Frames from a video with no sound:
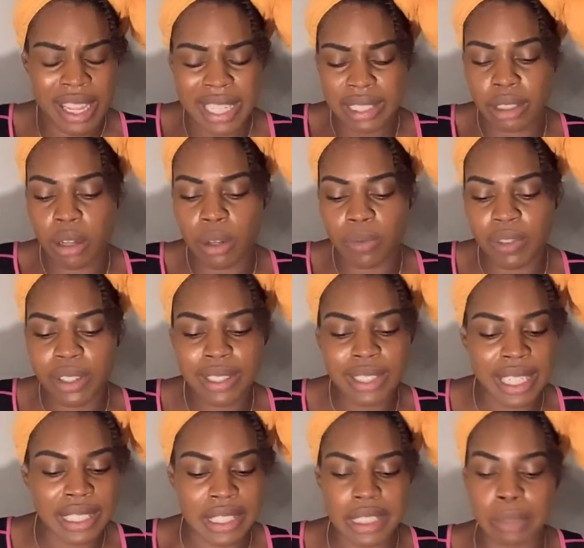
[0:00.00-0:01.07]
So it feels
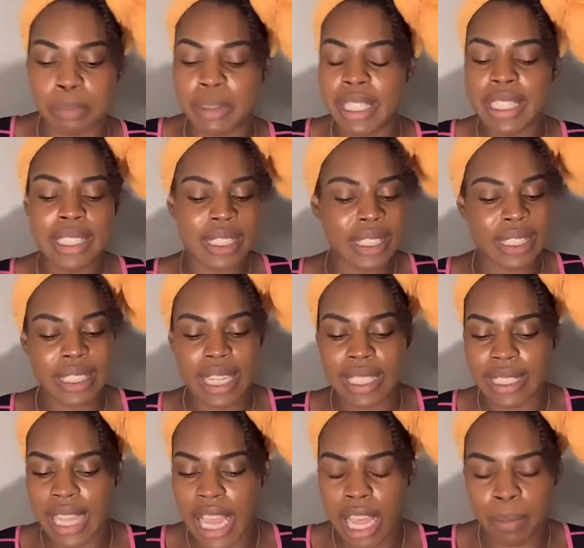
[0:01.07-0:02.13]
like this big
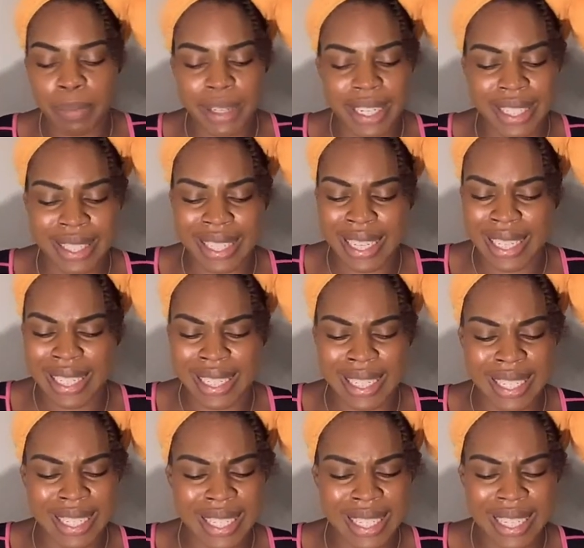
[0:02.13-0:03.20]
success happened, and
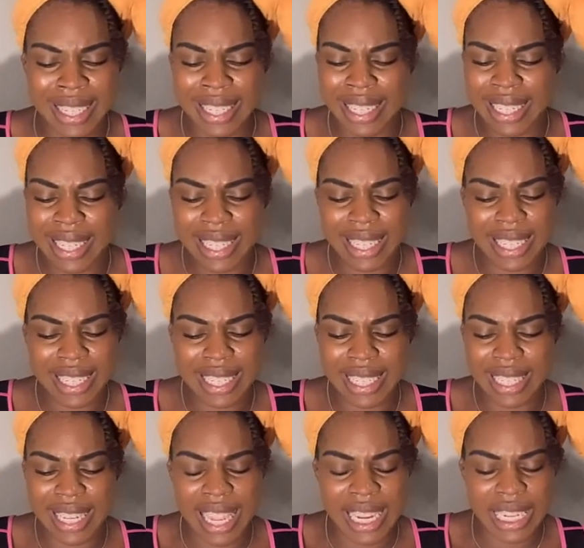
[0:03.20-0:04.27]
then
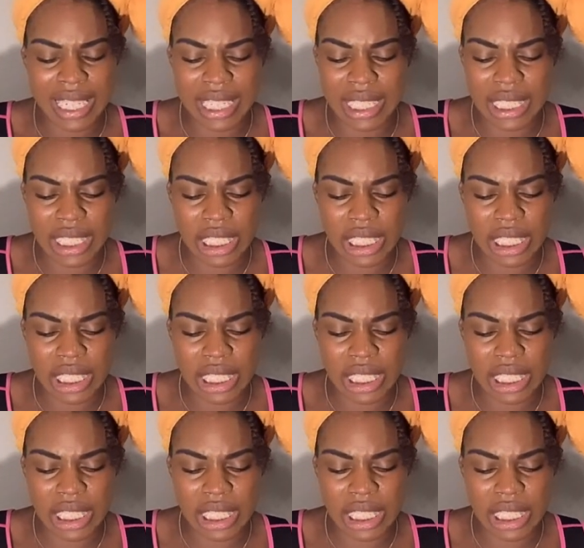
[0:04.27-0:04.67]
like,